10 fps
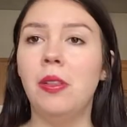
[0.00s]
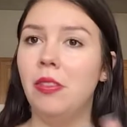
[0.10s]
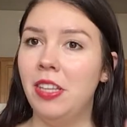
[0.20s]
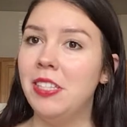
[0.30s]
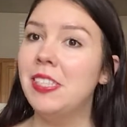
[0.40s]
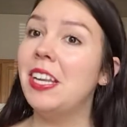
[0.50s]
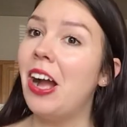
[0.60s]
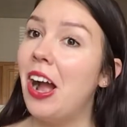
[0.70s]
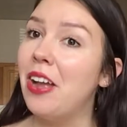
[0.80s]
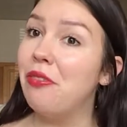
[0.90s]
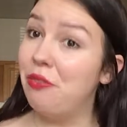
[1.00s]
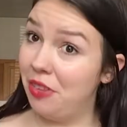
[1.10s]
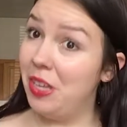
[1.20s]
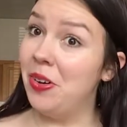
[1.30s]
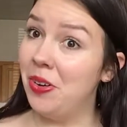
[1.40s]
things that I
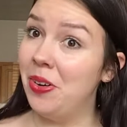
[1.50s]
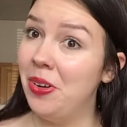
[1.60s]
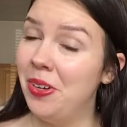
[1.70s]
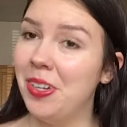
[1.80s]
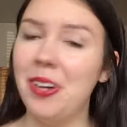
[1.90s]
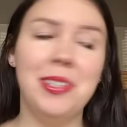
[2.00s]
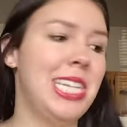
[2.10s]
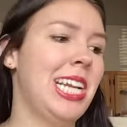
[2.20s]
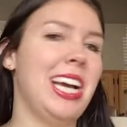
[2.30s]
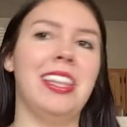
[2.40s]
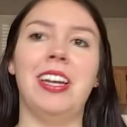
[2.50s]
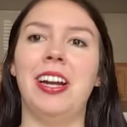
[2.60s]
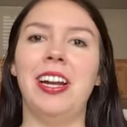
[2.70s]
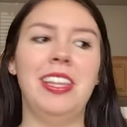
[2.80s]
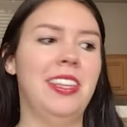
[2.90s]
feel go
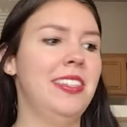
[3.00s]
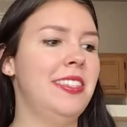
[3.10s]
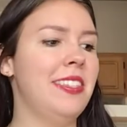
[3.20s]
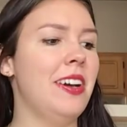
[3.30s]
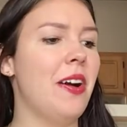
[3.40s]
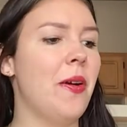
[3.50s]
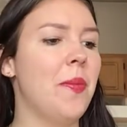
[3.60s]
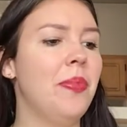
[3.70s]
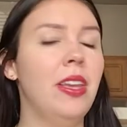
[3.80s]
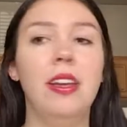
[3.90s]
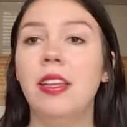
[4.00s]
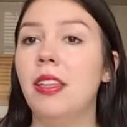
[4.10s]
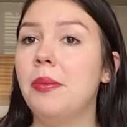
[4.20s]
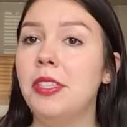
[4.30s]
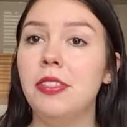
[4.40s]
together. So
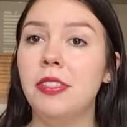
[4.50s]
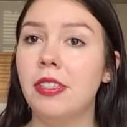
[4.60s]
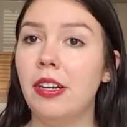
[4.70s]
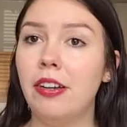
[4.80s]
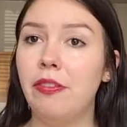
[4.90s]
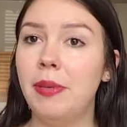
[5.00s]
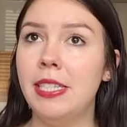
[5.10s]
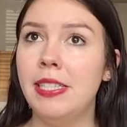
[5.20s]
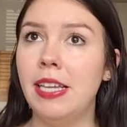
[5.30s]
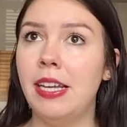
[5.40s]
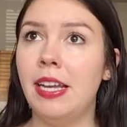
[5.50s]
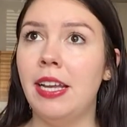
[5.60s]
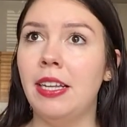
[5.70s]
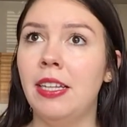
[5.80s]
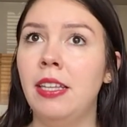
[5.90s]
let me just start off by
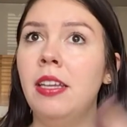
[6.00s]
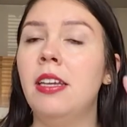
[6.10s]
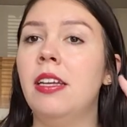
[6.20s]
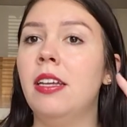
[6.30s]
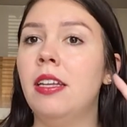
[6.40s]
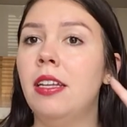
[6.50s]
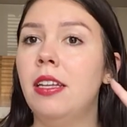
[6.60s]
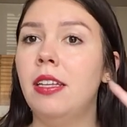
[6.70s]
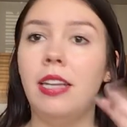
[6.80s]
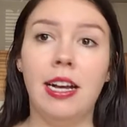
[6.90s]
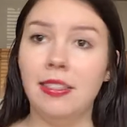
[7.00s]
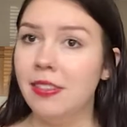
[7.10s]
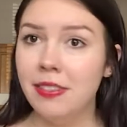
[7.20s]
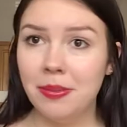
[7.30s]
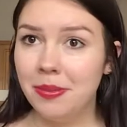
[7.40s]
saying,
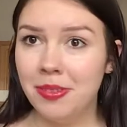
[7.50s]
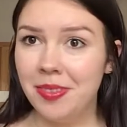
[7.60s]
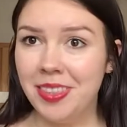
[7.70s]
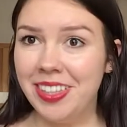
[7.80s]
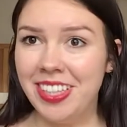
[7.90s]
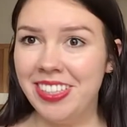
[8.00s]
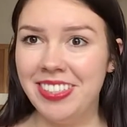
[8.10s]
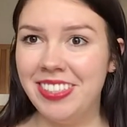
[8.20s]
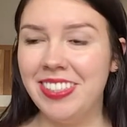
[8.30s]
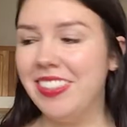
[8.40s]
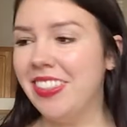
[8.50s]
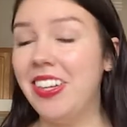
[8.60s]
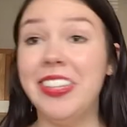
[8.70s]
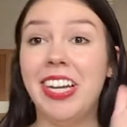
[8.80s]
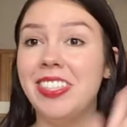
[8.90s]
yes, this
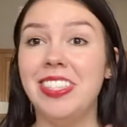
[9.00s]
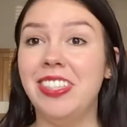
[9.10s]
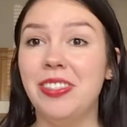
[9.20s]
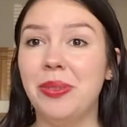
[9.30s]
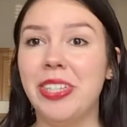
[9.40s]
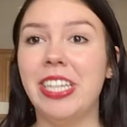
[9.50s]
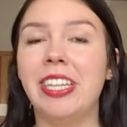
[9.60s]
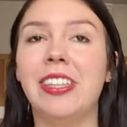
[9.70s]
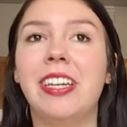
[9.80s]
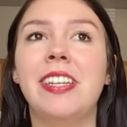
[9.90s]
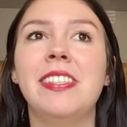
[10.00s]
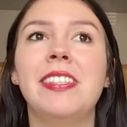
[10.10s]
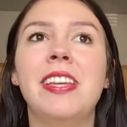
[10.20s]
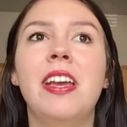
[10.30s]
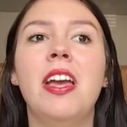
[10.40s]
collection is
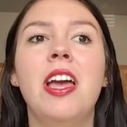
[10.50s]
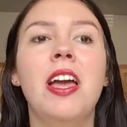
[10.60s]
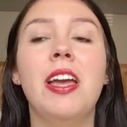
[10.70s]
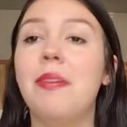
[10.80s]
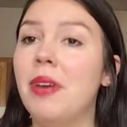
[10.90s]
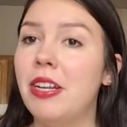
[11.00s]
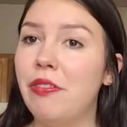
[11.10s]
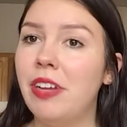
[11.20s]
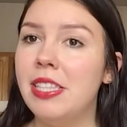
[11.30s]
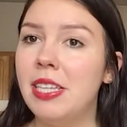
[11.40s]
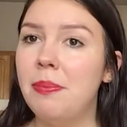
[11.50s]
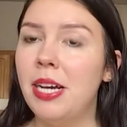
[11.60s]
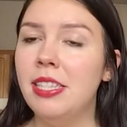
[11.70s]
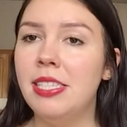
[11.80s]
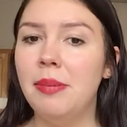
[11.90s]
ridiculous. In my defense, I
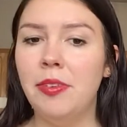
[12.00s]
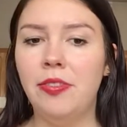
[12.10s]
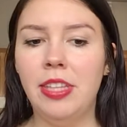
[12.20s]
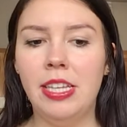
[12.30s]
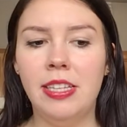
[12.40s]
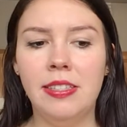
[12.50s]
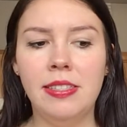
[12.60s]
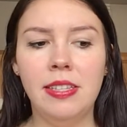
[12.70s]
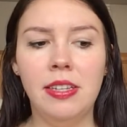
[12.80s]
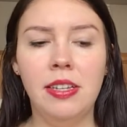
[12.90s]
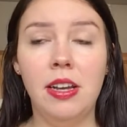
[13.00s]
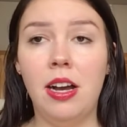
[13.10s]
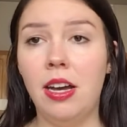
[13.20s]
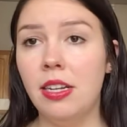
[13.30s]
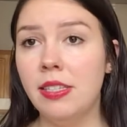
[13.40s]
bought some of these,
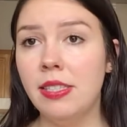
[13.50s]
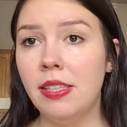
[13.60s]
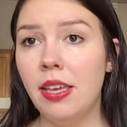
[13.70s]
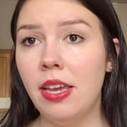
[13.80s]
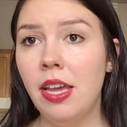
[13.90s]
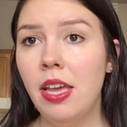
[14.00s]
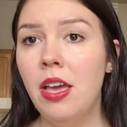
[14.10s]
honestly,